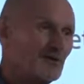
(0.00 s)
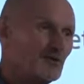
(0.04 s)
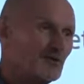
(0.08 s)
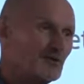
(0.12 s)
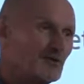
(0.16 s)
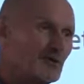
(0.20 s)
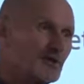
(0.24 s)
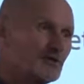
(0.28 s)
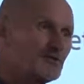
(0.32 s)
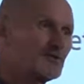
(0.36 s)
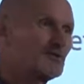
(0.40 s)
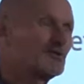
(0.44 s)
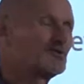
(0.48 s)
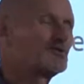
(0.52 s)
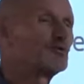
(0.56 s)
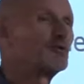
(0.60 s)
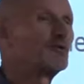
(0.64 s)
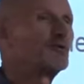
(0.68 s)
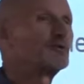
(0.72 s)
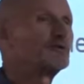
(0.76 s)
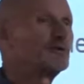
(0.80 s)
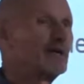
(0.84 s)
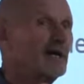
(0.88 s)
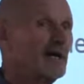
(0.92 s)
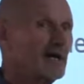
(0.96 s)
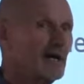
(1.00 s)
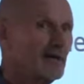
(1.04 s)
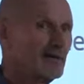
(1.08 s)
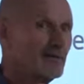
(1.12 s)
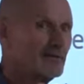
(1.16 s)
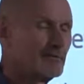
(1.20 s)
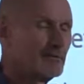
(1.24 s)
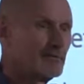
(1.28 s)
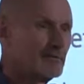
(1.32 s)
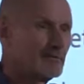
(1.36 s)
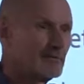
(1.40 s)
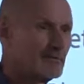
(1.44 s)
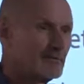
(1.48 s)
just to draw
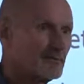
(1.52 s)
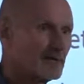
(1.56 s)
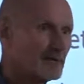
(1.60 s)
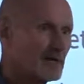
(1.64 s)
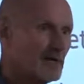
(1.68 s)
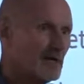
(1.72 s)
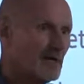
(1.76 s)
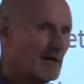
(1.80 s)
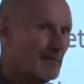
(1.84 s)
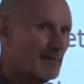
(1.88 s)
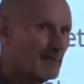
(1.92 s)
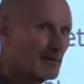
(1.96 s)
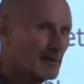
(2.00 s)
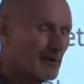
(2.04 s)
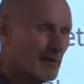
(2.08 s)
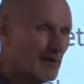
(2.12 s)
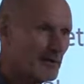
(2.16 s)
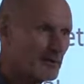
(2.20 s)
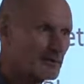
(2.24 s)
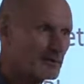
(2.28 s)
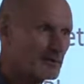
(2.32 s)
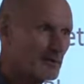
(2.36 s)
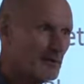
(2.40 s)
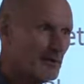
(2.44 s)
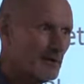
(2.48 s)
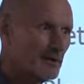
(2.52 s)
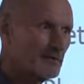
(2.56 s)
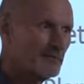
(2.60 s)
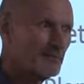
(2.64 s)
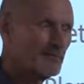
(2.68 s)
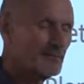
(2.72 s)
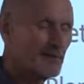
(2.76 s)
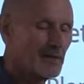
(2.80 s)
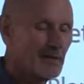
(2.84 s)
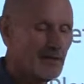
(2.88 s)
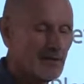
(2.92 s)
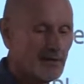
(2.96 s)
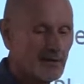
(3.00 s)
down the carbon dioxide.
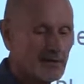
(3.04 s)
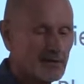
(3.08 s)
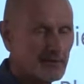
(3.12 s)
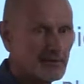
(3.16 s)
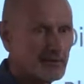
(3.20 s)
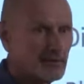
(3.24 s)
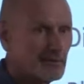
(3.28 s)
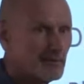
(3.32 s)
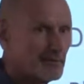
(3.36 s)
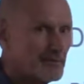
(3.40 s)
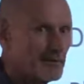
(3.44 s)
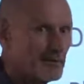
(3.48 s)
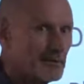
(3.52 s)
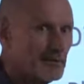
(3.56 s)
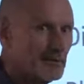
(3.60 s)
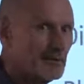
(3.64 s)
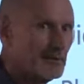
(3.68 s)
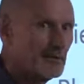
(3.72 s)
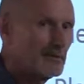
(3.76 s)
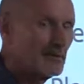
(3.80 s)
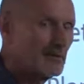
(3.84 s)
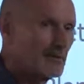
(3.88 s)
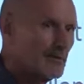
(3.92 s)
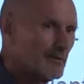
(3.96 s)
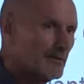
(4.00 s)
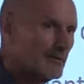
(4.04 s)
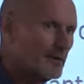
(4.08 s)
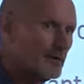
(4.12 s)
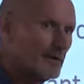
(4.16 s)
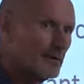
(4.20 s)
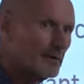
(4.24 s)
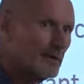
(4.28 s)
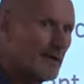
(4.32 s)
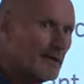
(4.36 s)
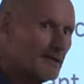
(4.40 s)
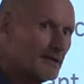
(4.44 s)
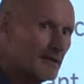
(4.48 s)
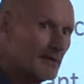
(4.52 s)
The, the, the
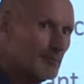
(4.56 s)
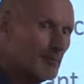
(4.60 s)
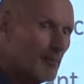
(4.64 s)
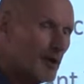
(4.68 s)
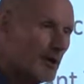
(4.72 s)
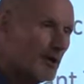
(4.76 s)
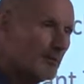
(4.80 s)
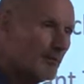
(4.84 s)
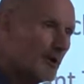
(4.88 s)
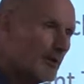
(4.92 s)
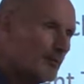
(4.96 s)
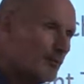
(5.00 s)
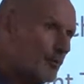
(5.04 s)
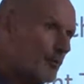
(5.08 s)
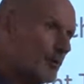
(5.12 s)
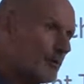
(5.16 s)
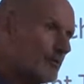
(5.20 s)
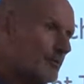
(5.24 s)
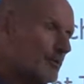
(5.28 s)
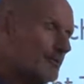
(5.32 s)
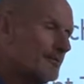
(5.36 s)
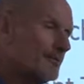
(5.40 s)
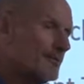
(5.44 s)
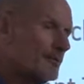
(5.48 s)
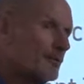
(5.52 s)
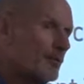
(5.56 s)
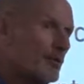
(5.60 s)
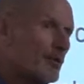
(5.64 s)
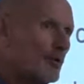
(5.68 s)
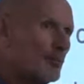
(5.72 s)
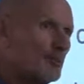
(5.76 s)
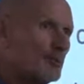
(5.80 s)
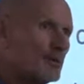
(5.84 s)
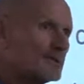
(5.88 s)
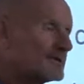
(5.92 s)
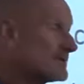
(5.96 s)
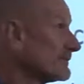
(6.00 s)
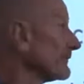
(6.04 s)
London mob I work with, the
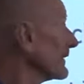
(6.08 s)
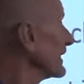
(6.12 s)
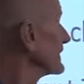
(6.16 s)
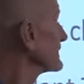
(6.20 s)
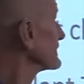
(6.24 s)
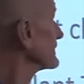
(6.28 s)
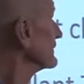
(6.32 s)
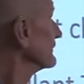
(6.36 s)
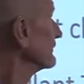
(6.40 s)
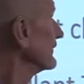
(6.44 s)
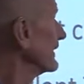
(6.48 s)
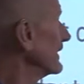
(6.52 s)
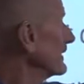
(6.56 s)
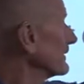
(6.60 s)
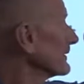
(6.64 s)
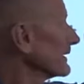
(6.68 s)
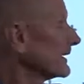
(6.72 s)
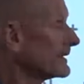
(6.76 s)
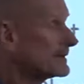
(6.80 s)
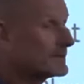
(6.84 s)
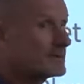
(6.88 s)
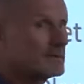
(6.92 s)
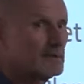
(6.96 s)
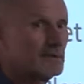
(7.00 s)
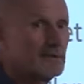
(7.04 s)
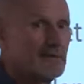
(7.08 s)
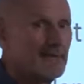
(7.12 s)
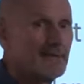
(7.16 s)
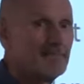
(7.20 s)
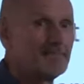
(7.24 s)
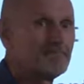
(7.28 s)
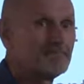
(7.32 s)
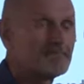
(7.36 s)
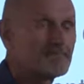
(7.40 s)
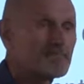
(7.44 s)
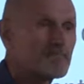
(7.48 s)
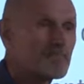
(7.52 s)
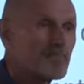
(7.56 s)
World Preservation Foundation,
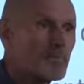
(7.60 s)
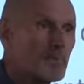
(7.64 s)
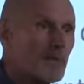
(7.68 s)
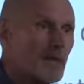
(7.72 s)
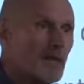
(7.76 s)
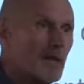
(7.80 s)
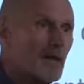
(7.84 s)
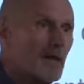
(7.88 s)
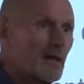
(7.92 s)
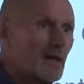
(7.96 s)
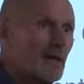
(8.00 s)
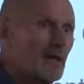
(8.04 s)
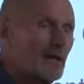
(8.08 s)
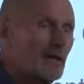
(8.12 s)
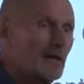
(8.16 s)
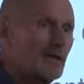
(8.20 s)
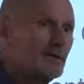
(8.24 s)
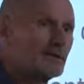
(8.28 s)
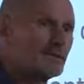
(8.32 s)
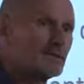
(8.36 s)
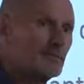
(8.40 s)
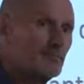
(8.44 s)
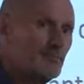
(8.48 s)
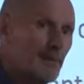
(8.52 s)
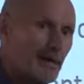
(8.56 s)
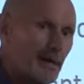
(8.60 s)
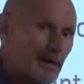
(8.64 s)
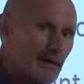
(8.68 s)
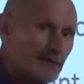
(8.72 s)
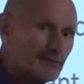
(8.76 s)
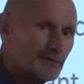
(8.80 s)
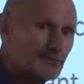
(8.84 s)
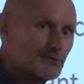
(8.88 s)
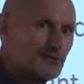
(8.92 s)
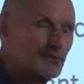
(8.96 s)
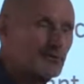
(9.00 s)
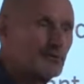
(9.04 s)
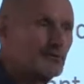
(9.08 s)
is
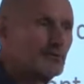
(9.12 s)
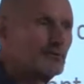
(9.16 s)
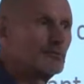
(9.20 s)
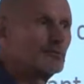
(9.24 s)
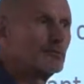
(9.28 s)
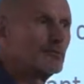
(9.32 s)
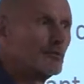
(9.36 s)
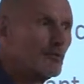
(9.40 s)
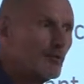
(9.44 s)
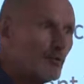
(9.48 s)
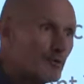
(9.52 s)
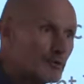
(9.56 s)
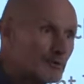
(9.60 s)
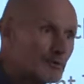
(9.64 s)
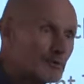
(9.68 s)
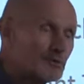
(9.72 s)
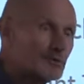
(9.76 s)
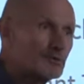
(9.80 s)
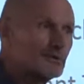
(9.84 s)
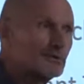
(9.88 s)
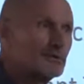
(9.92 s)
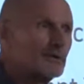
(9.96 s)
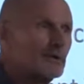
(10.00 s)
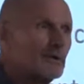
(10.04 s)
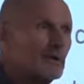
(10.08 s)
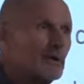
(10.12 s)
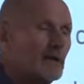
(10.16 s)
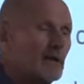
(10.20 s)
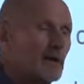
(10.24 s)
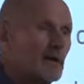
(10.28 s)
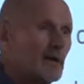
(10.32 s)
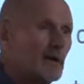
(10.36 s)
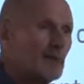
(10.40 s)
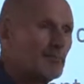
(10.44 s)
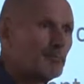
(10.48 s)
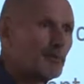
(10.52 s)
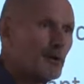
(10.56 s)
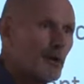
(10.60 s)
about to launch
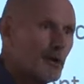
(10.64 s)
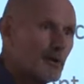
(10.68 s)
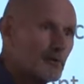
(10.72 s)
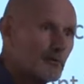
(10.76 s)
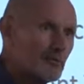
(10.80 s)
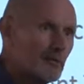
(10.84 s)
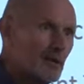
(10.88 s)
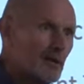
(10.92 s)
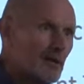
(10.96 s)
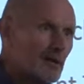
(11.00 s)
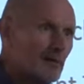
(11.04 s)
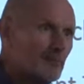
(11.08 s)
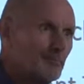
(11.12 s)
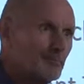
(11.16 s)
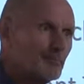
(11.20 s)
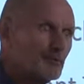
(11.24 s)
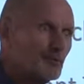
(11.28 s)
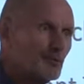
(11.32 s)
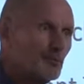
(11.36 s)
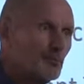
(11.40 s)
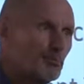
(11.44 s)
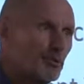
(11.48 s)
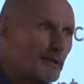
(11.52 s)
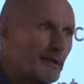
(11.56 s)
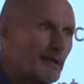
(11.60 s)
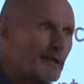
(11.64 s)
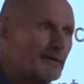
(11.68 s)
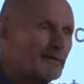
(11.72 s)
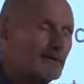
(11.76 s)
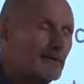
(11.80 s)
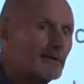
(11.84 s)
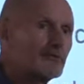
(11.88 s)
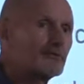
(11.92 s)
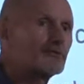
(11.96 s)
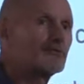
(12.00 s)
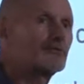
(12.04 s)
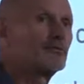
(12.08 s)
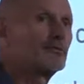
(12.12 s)
a program to plant
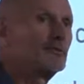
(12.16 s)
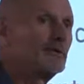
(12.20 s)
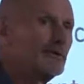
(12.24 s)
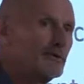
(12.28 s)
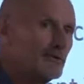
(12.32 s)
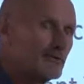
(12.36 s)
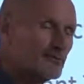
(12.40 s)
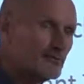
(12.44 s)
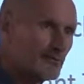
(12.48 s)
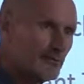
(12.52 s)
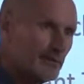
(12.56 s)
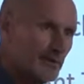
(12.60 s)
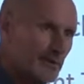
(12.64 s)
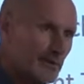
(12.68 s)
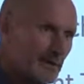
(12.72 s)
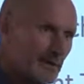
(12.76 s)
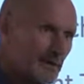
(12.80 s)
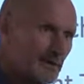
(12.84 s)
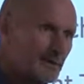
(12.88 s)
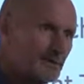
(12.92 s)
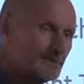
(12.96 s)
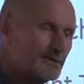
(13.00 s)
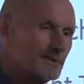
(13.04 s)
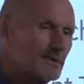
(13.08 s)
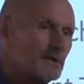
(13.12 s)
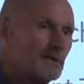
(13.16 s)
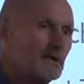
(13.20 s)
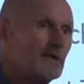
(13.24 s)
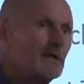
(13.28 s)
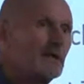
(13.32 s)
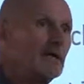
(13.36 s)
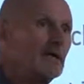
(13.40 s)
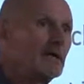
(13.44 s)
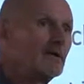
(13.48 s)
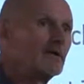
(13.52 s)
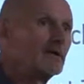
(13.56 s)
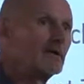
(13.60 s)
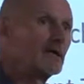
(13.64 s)
a trillion trees
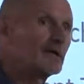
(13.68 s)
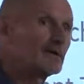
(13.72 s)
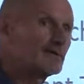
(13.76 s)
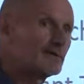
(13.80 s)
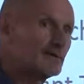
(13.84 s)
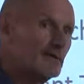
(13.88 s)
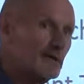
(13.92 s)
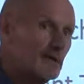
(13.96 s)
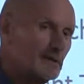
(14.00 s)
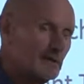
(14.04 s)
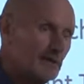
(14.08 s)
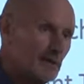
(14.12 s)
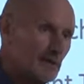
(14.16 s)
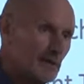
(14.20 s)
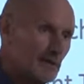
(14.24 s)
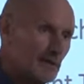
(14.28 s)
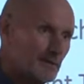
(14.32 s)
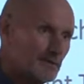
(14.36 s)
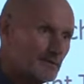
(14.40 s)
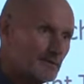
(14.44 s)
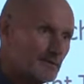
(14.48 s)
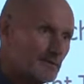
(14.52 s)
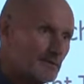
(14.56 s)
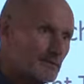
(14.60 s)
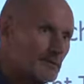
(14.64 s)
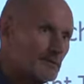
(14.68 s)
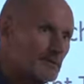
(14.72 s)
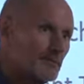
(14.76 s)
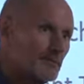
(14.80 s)
in the next 10 years